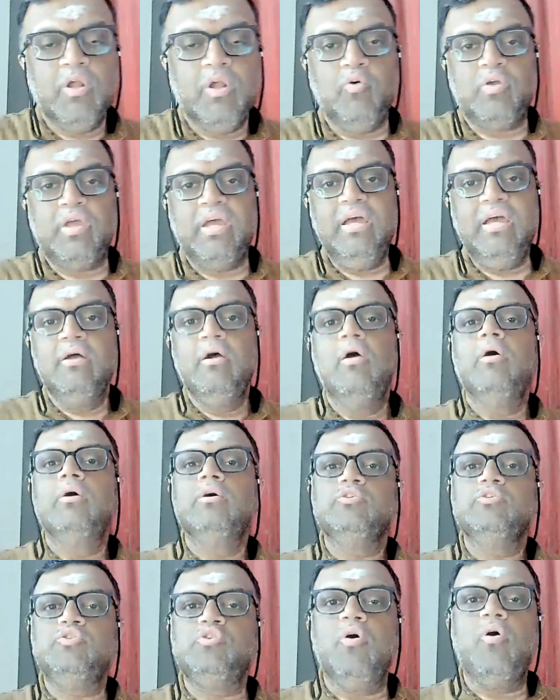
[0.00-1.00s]
Okay,
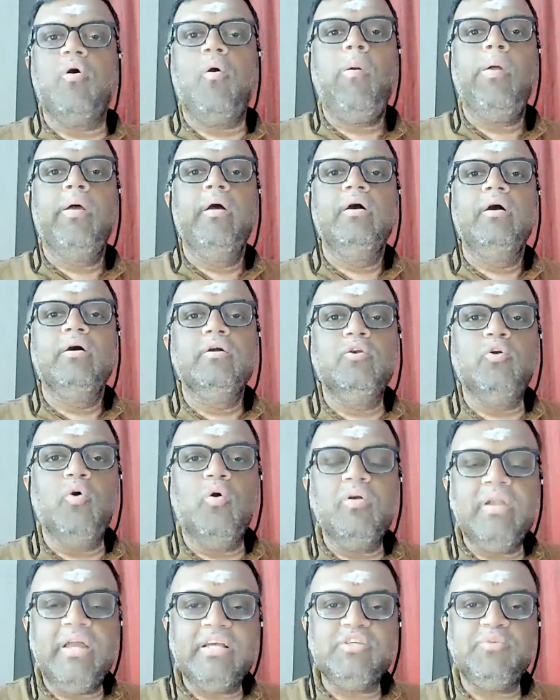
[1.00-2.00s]
so
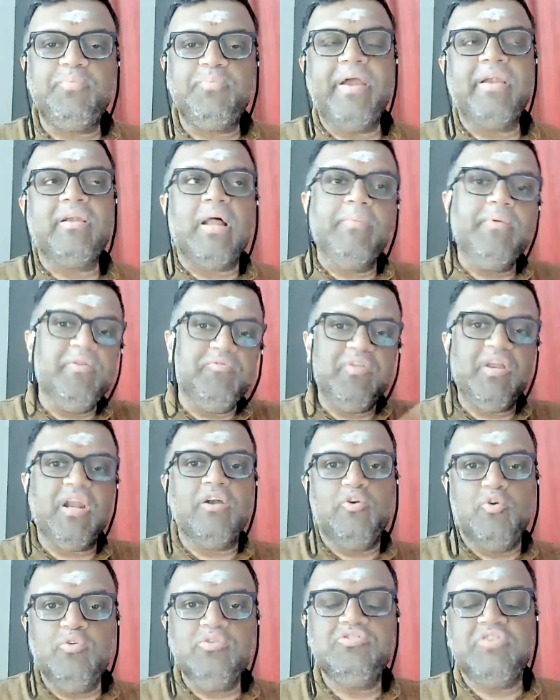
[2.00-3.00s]
don't expect, I mean, if there
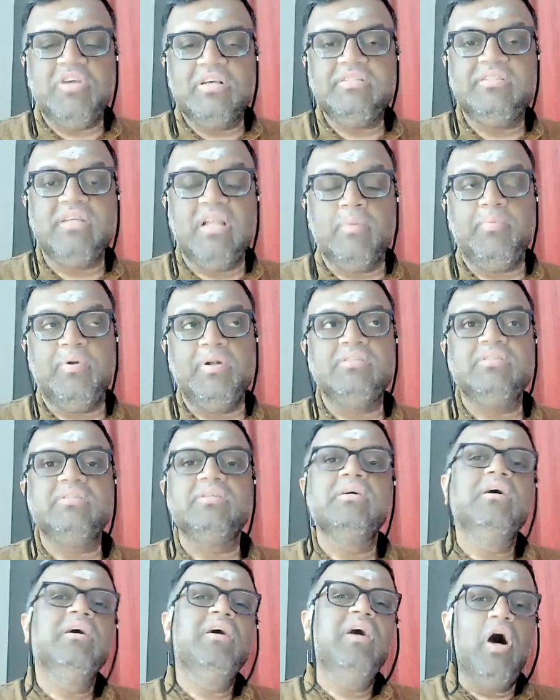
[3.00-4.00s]
are 2 stress
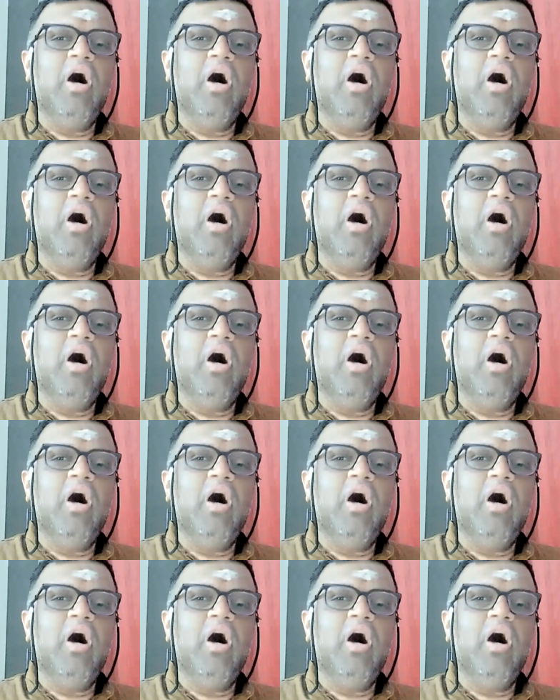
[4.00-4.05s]
syllables,